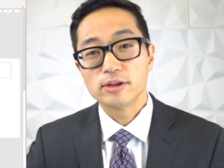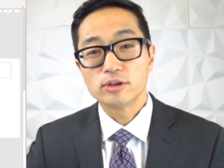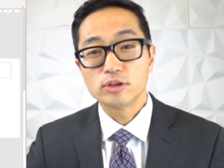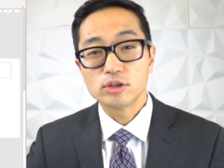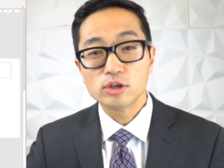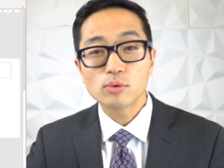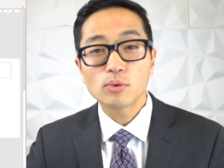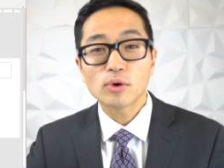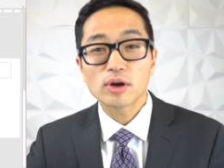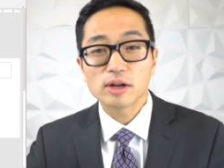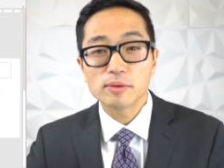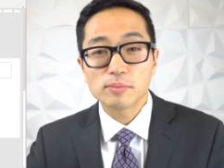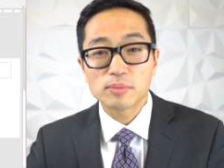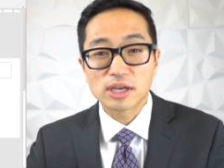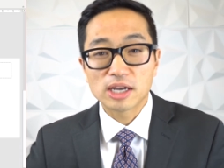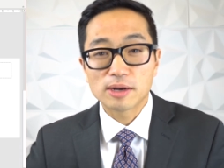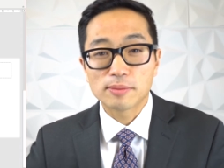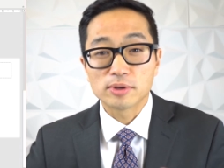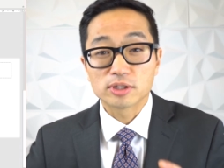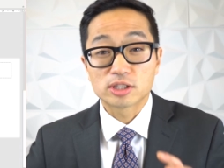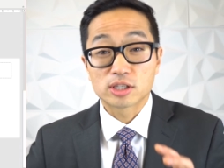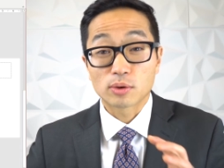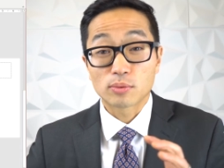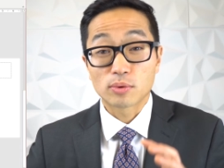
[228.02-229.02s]
you want to be
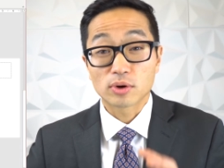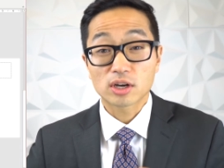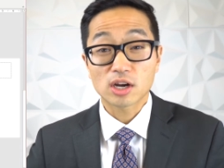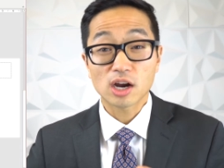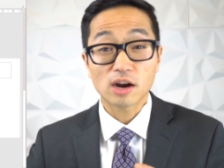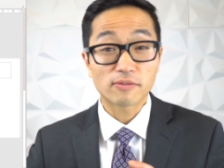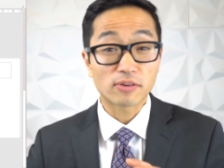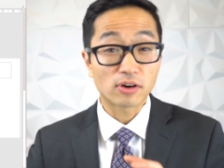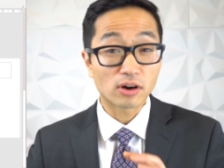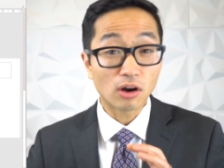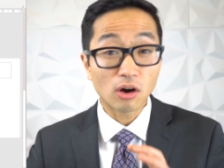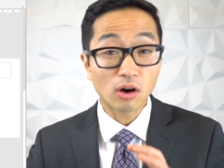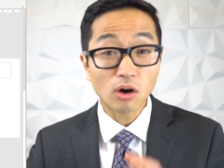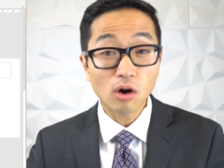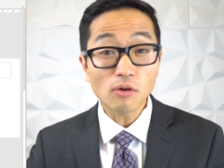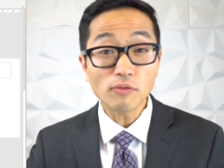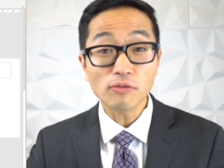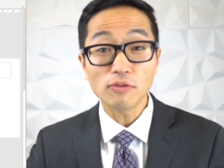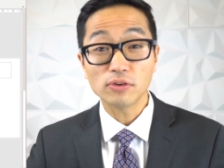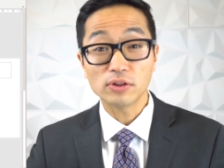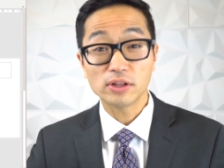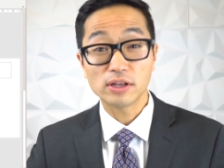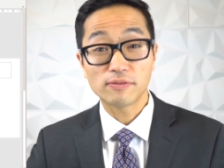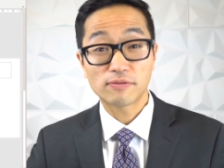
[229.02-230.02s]
able to recover
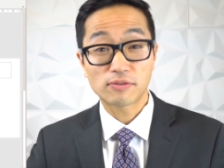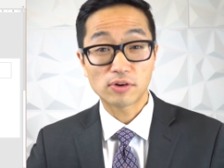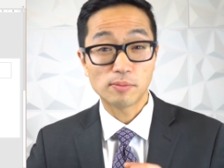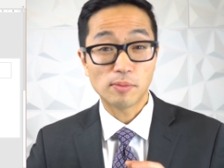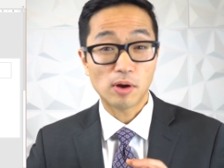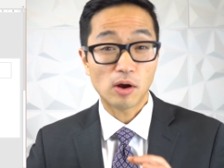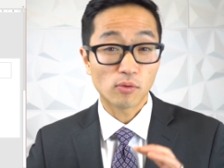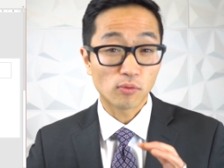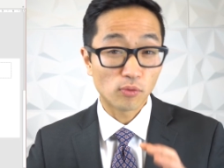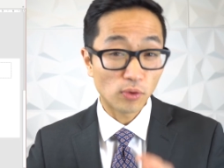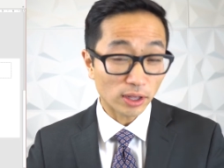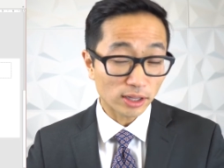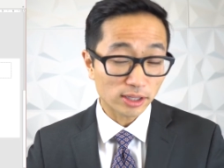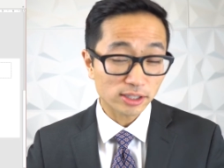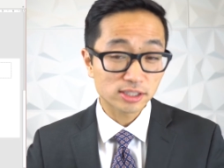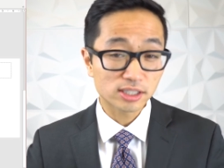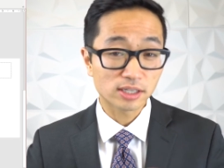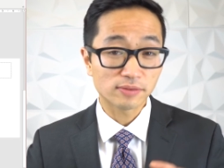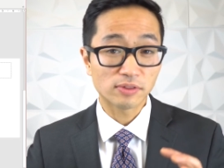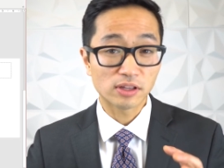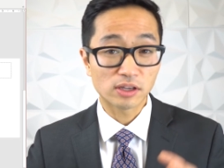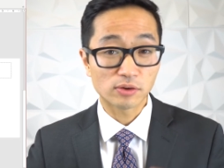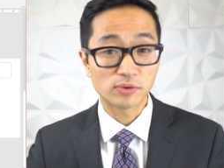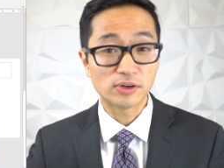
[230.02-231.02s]
hopefully from a
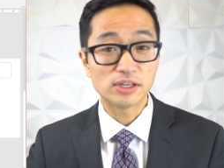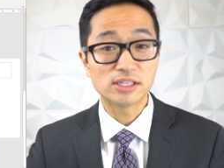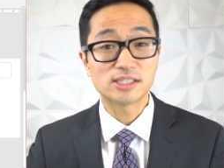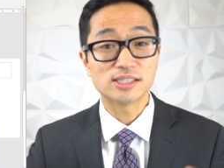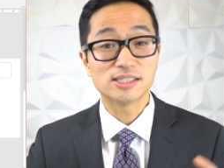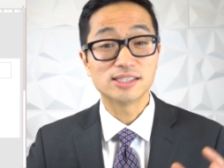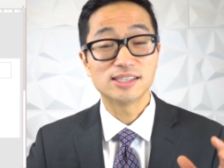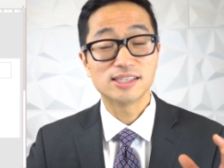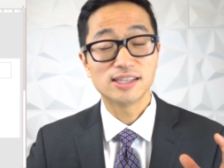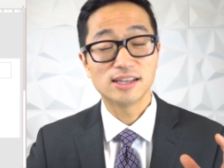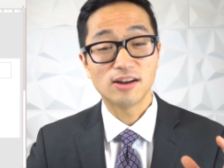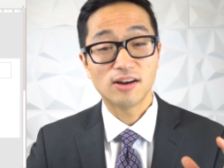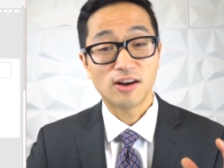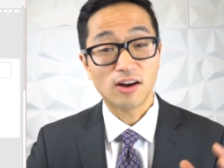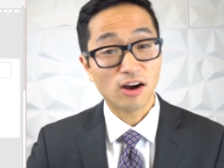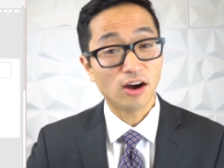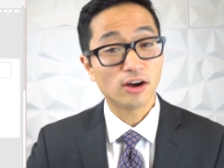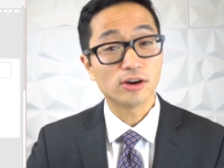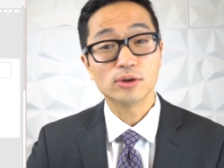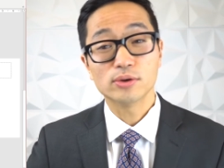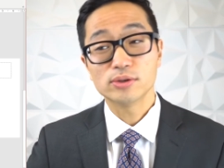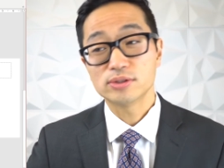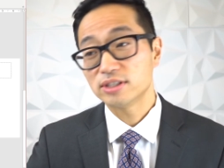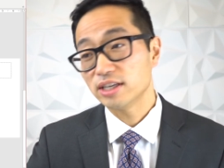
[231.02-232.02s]
relatively recent
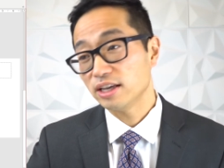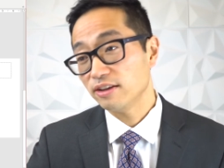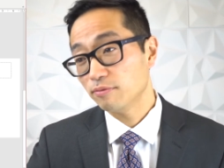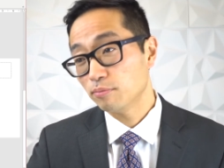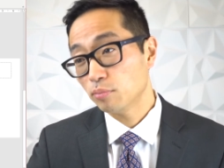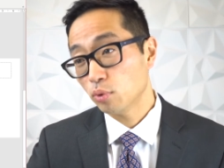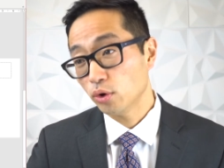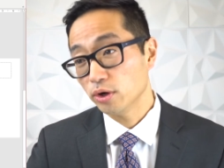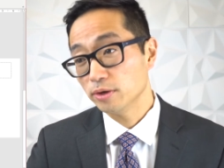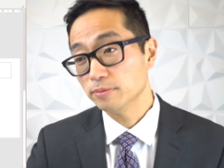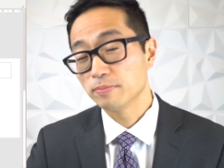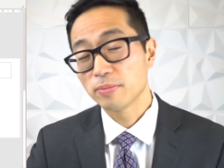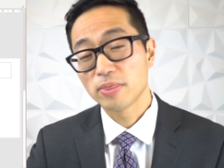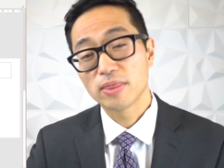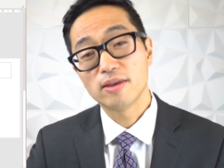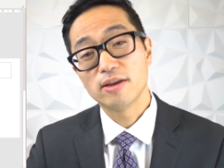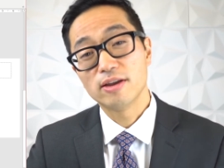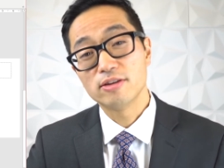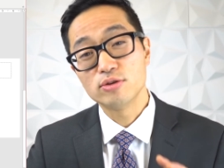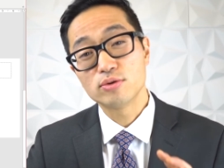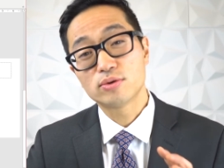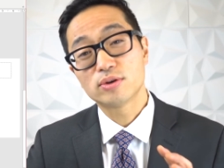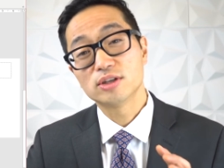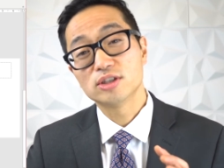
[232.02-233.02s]
autosave point.
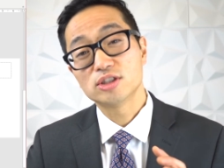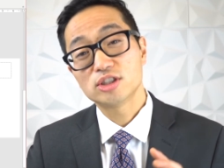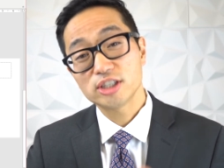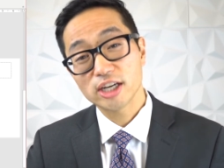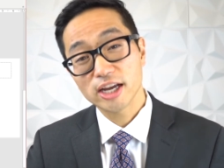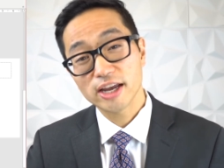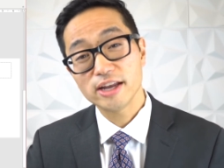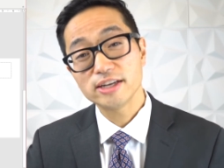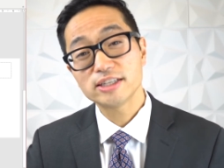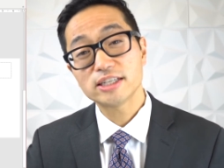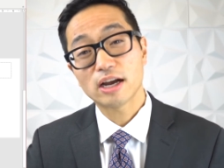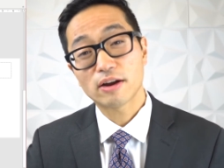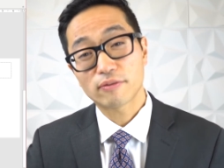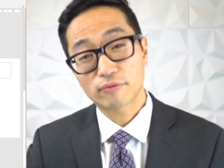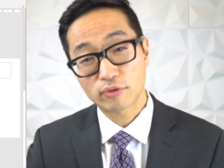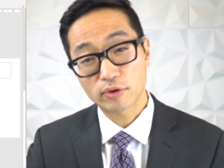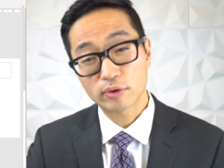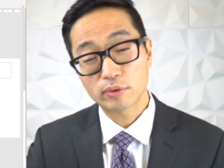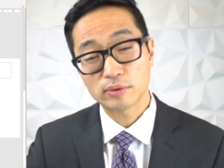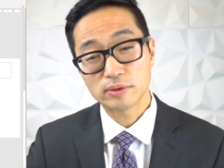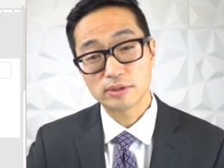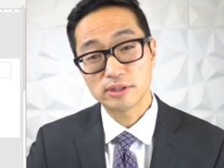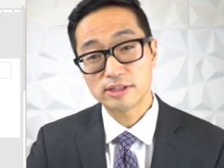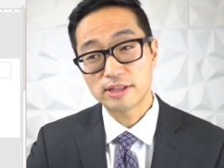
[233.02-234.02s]
And you can change how
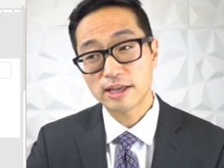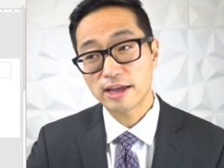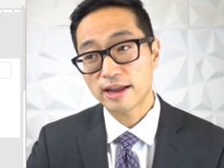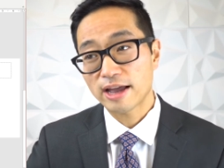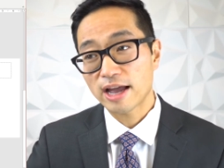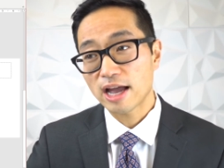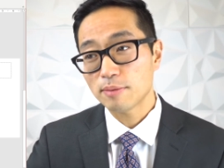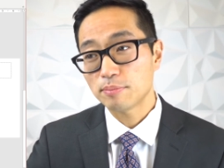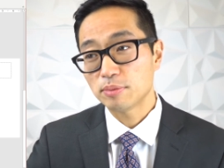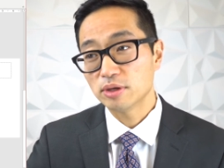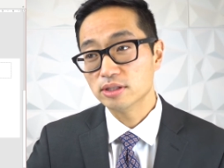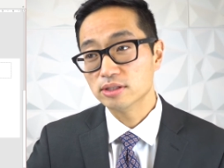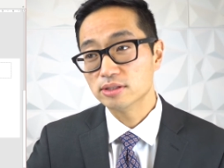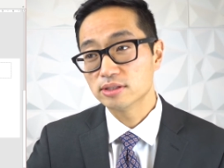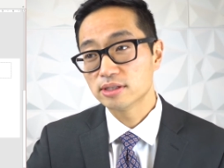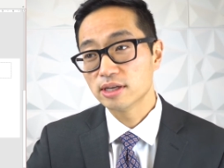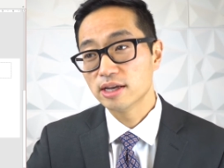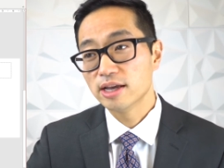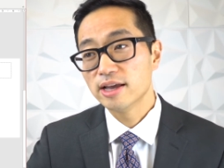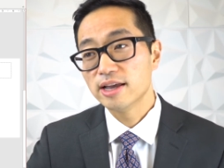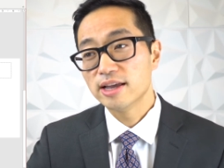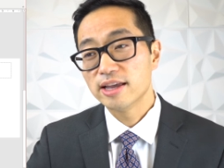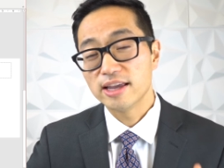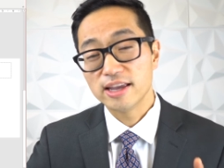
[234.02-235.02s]
frequently that happens
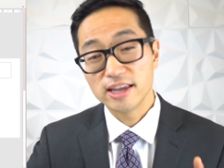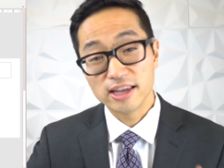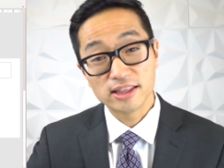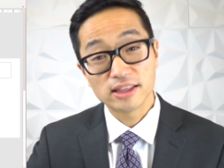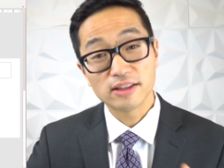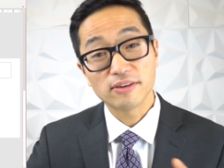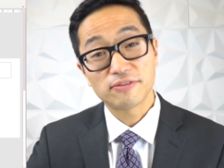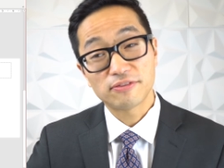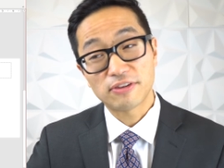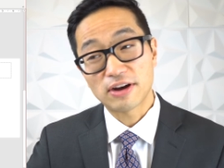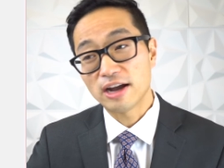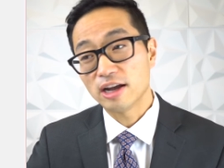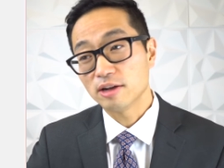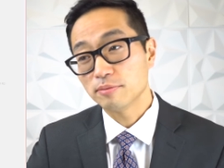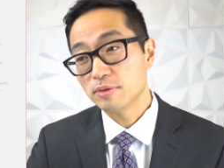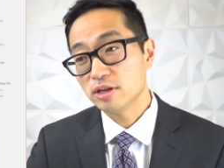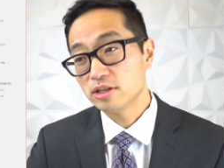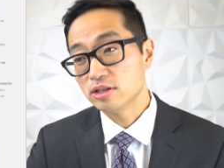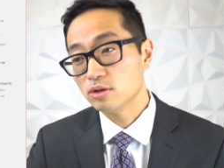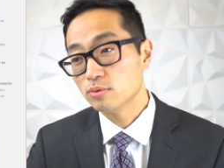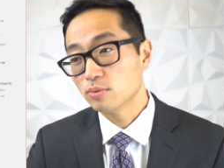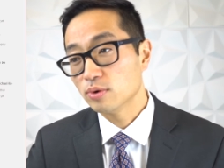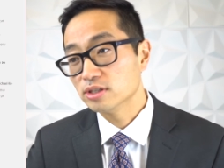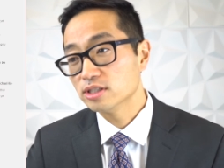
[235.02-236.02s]
in the file
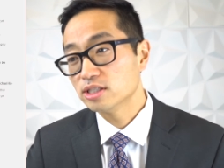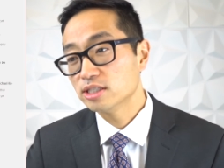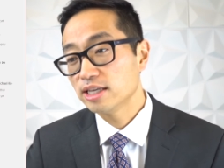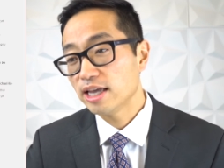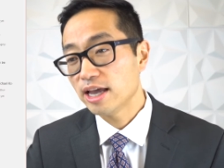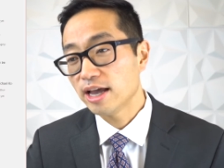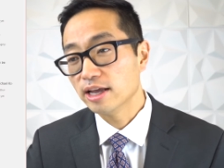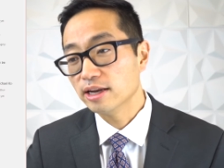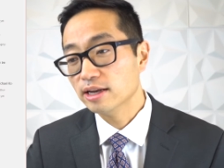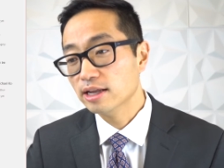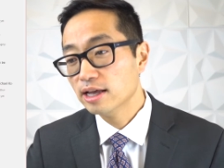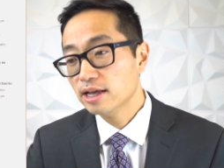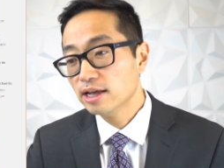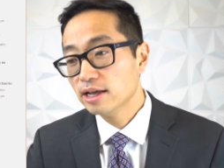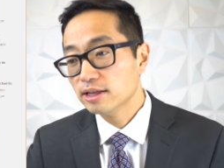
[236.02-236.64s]
menu once again.